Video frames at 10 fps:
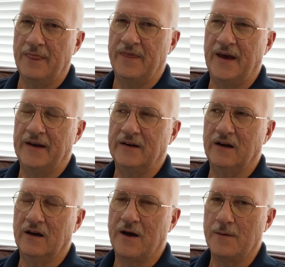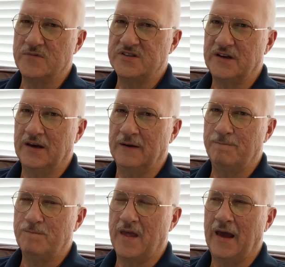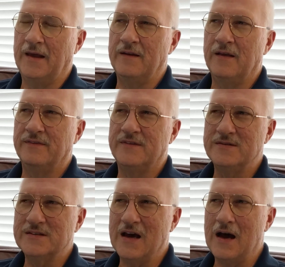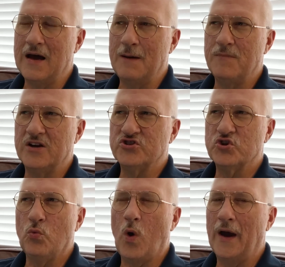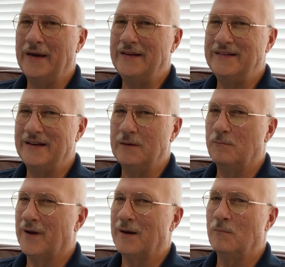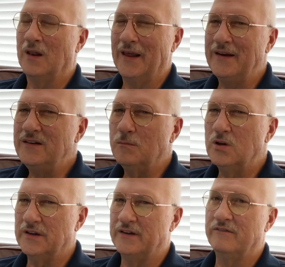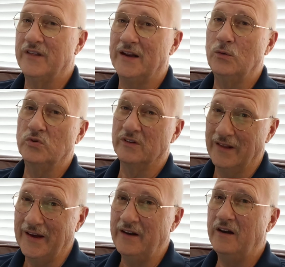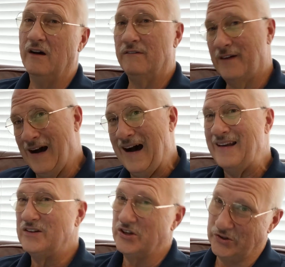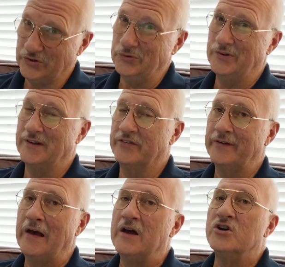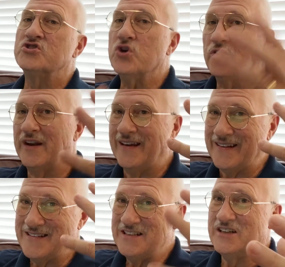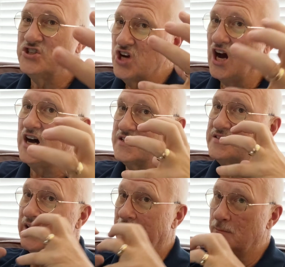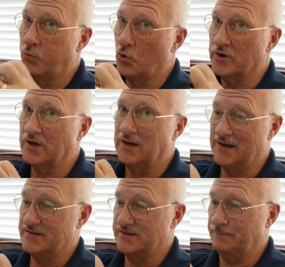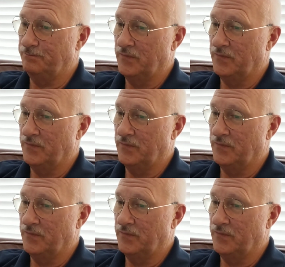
that comes in. And this guy, I'm not sure why he did it, but I'm led to believe that he was led of God to do this so that he can teach us an important lesson.